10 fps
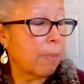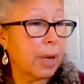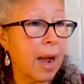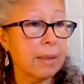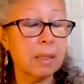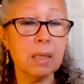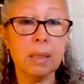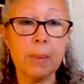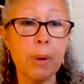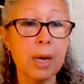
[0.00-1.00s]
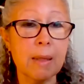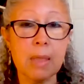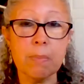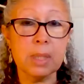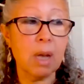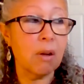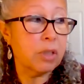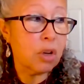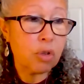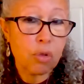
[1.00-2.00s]
constantly putting themselves
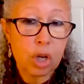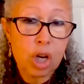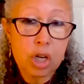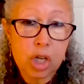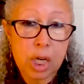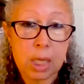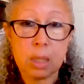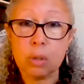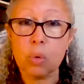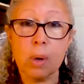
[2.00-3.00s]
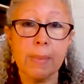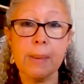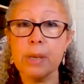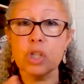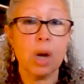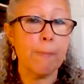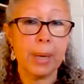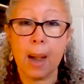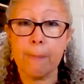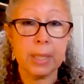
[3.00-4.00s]
under the cushions, or maybe
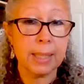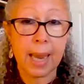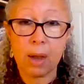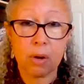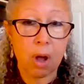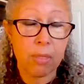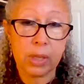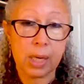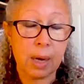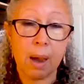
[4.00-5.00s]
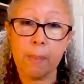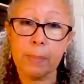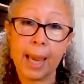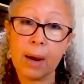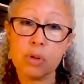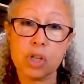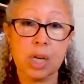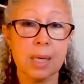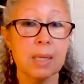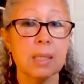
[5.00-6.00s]
jumping up and down on the
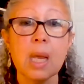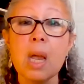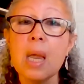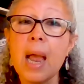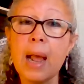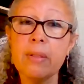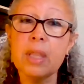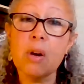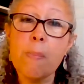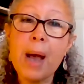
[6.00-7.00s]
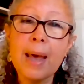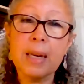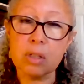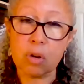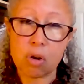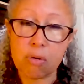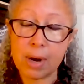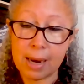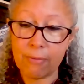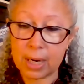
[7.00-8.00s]
couches, and their bodies are
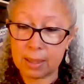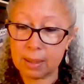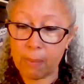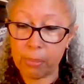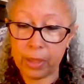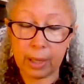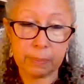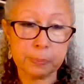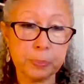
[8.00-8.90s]
craving something.